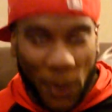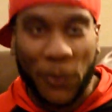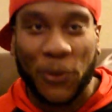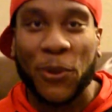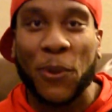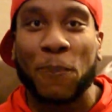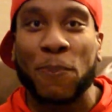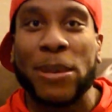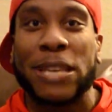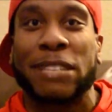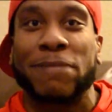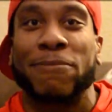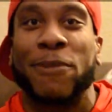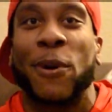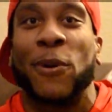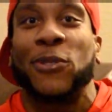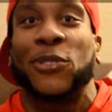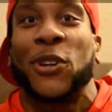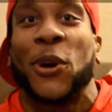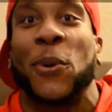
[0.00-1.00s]
to
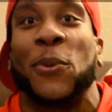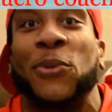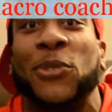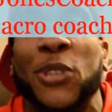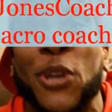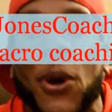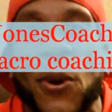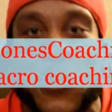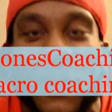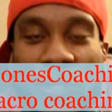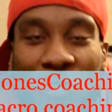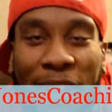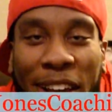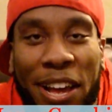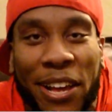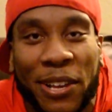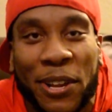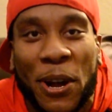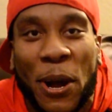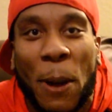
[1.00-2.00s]

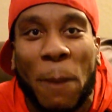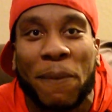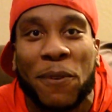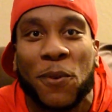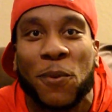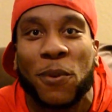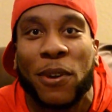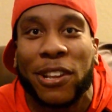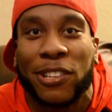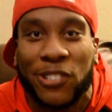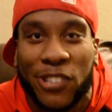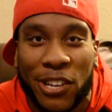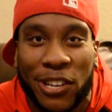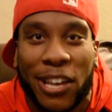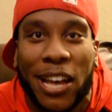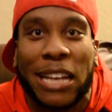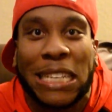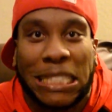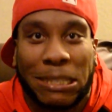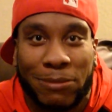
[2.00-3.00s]
BeastModeJonesCoaching.com if you want to check
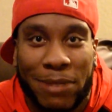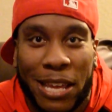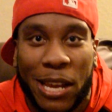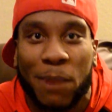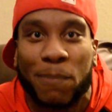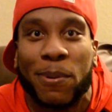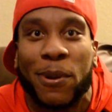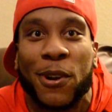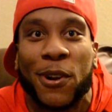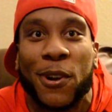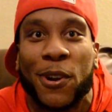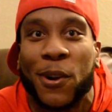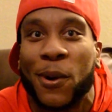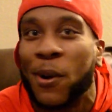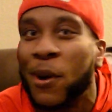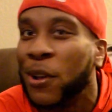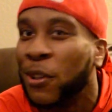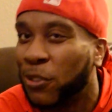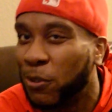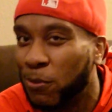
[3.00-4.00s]
out some of that apparel,
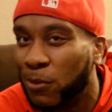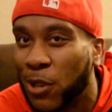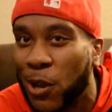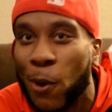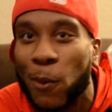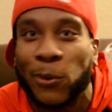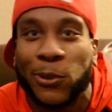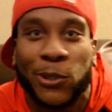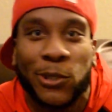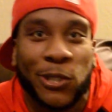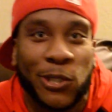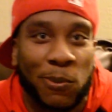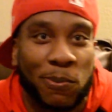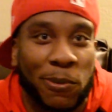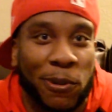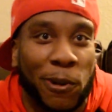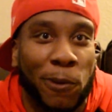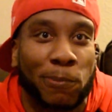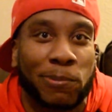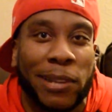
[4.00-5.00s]
some coaching, some
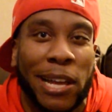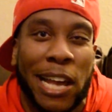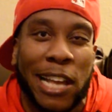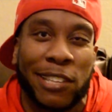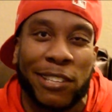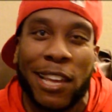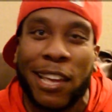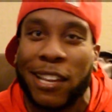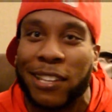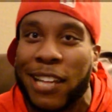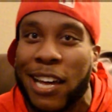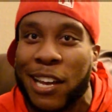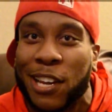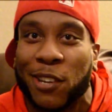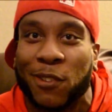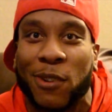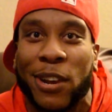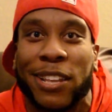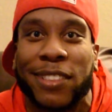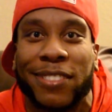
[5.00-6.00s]
meal plans. We got a lot of
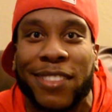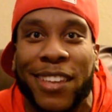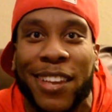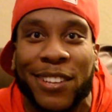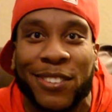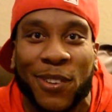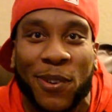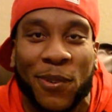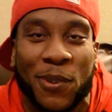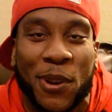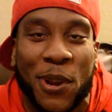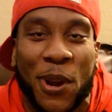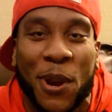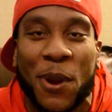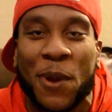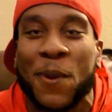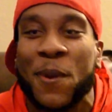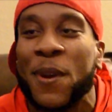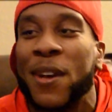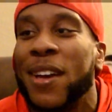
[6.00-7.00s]
great things on there.
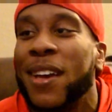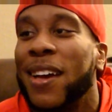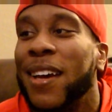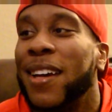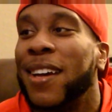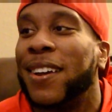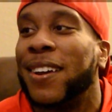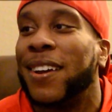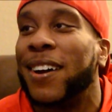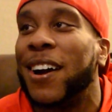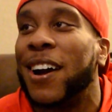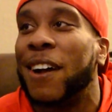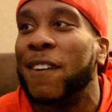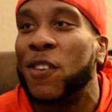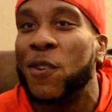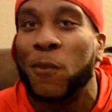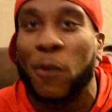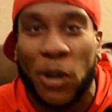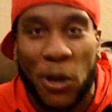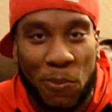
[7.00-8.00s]
And
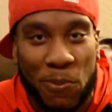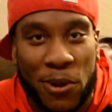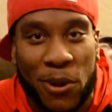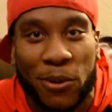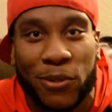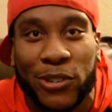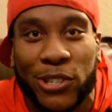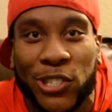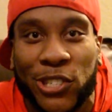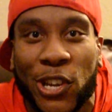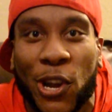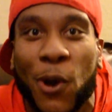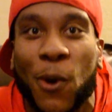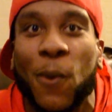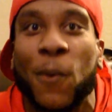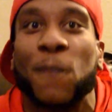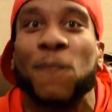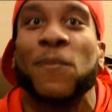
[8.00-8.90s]
you want to be on the show,